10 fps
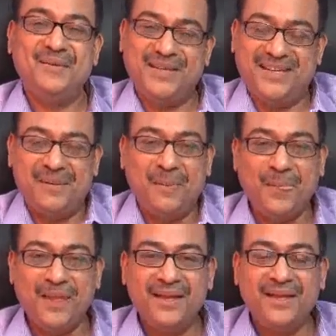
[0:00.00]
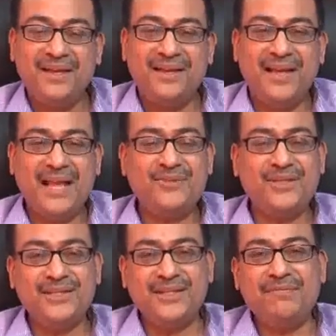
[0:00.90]
Okay,
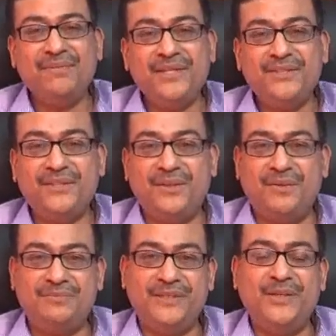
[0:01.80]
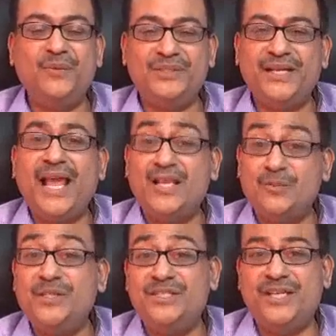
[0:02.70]
Actually, the definition of innovation
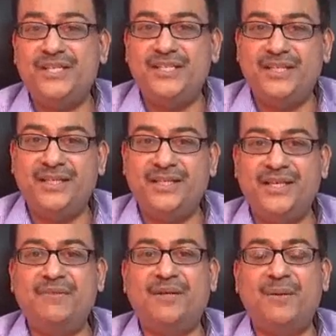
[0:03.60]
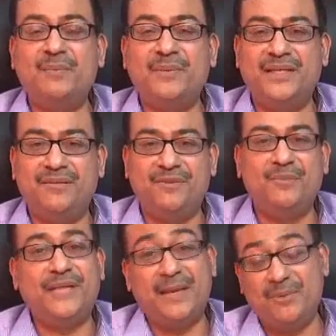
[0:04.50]
has been changing in our company
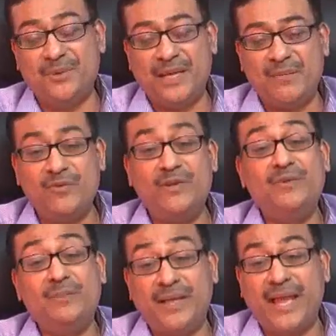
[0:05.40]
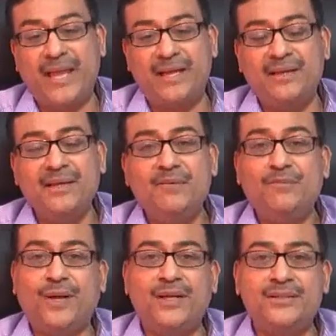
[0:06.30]
from time to time. When we began,
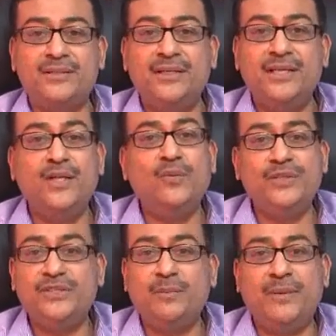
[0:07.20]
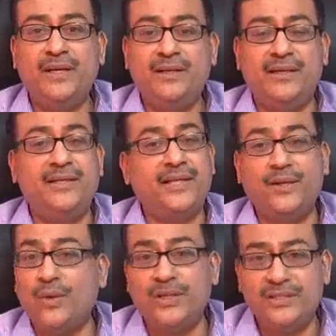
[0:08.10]
for us, innovation meant a
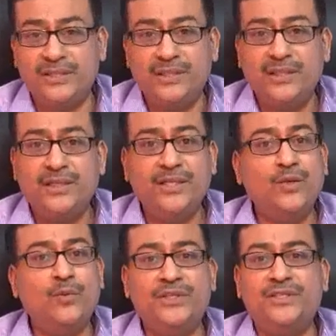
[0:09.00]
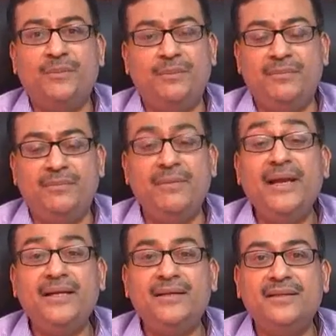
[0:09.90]
technology. Innovation
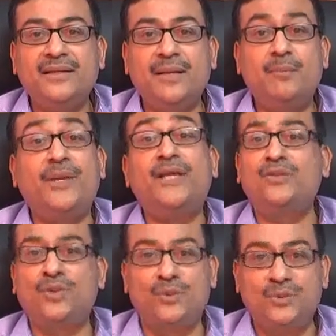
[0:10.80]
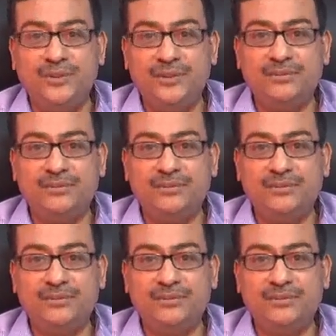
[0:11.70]
meant a breakthrough,